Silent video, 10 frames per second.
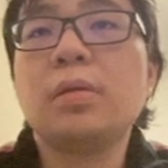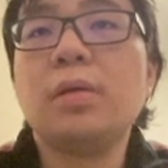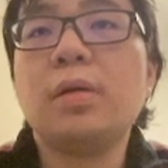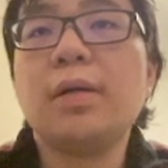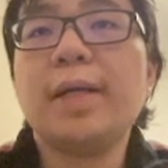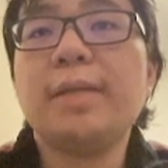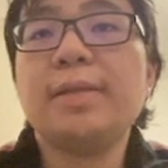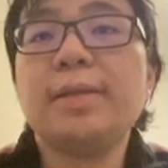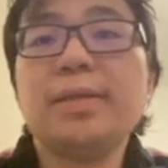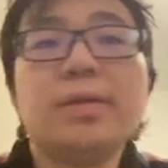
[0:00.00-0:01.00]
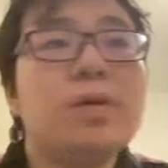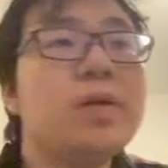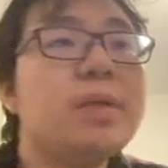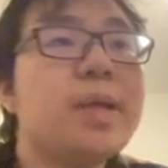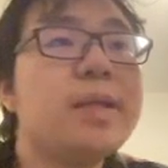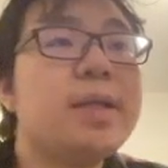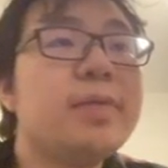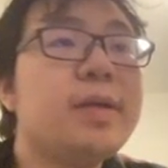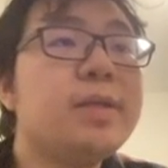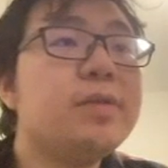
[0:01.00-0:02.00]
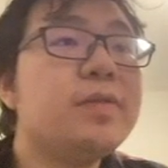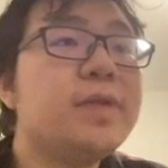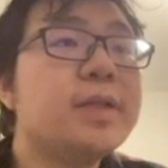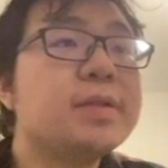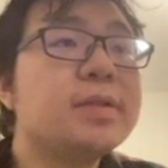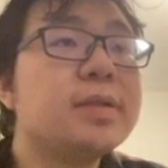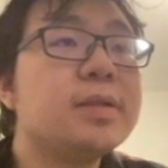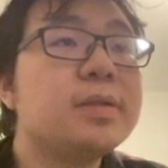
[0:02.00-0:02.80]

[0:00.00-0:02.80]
Okay, this is the only part that I need to fix.